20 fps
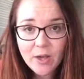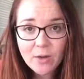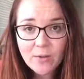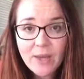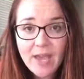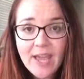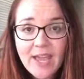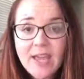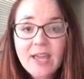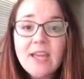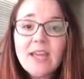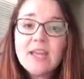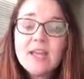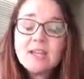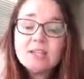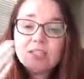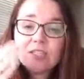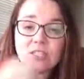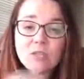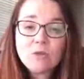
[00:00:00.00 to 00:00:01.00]
Okay?
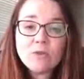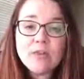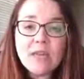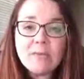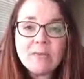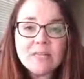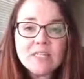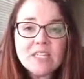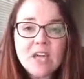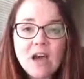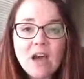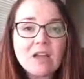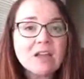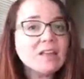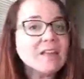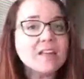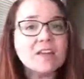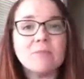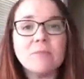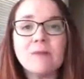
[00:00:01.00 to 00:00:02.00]
So let me talk
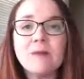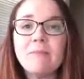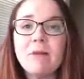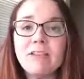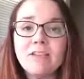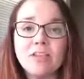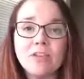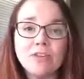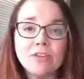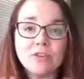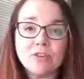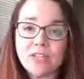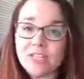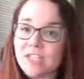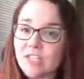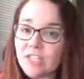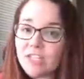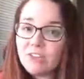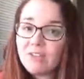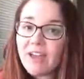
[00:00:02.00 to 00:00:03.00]
a little bit about the
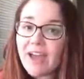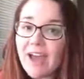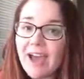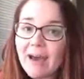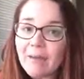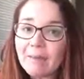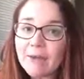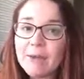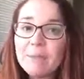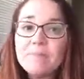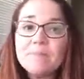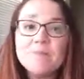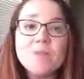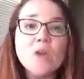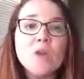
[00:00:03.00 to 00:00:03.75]
creation of a habit.